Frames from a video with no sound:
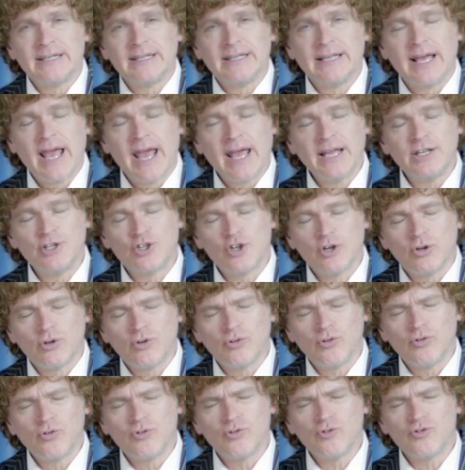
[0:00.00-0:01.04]
the
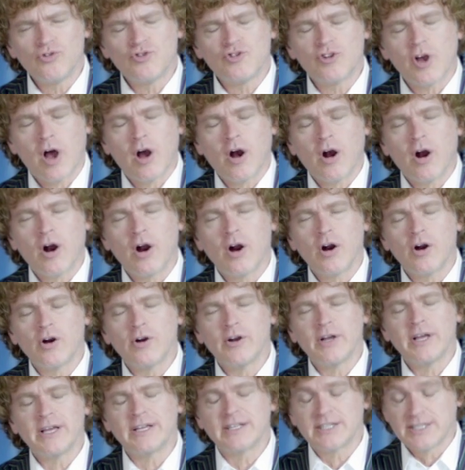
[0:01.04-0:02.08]
angels
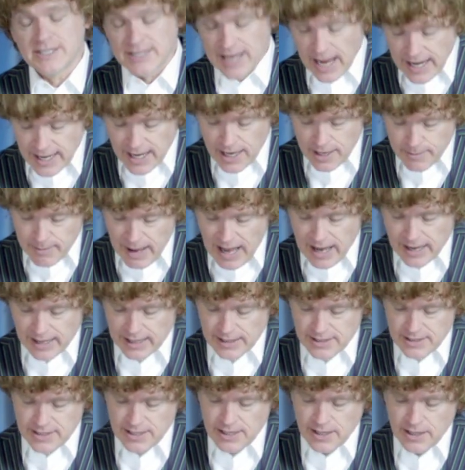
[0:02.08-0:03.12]
are excited about
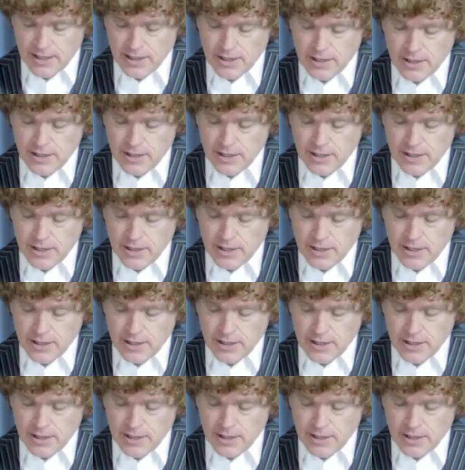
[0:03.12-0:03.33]
it